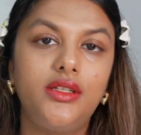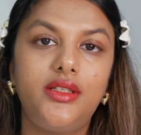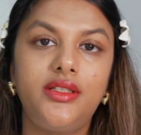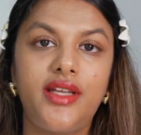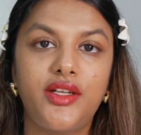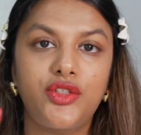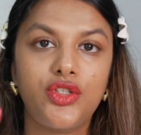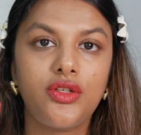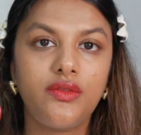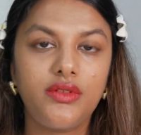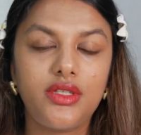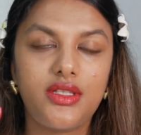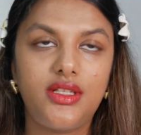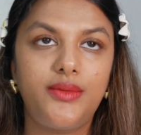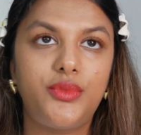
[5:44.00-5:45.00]
The texture of
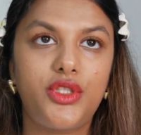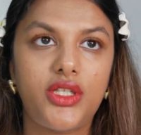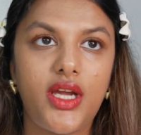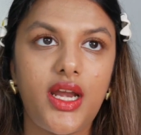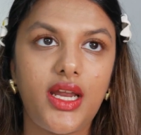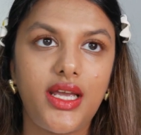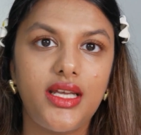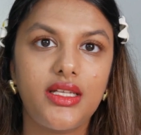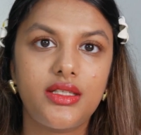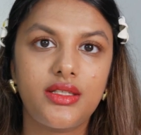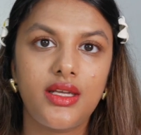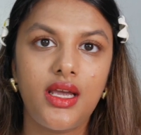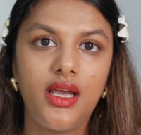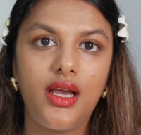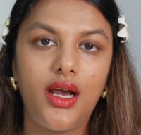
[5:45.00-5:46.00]
this lip shade
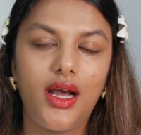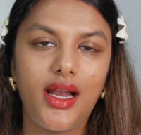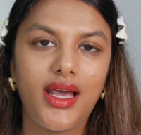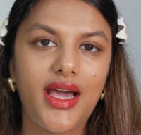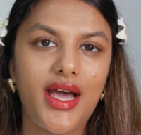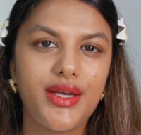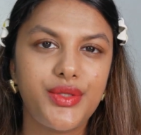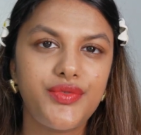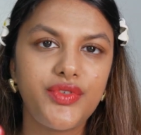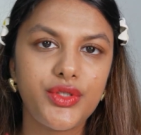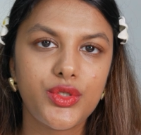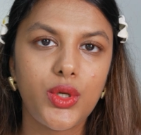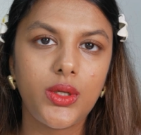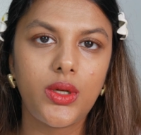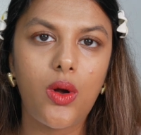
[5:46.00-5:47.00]
is like as if
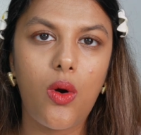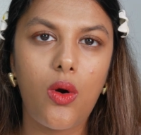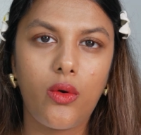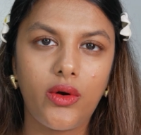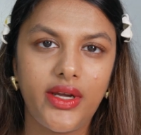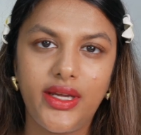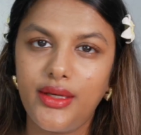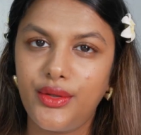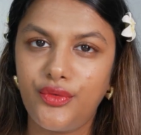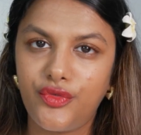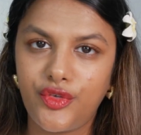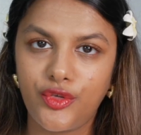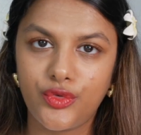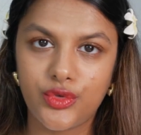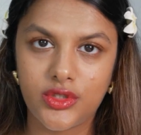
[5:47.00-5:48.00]
it's got oil
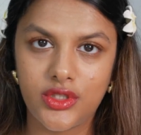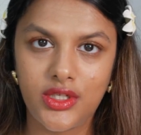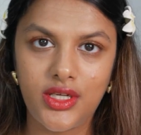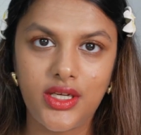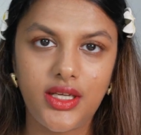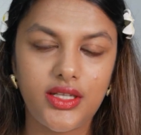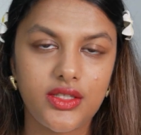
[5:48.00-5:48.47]
infused in it.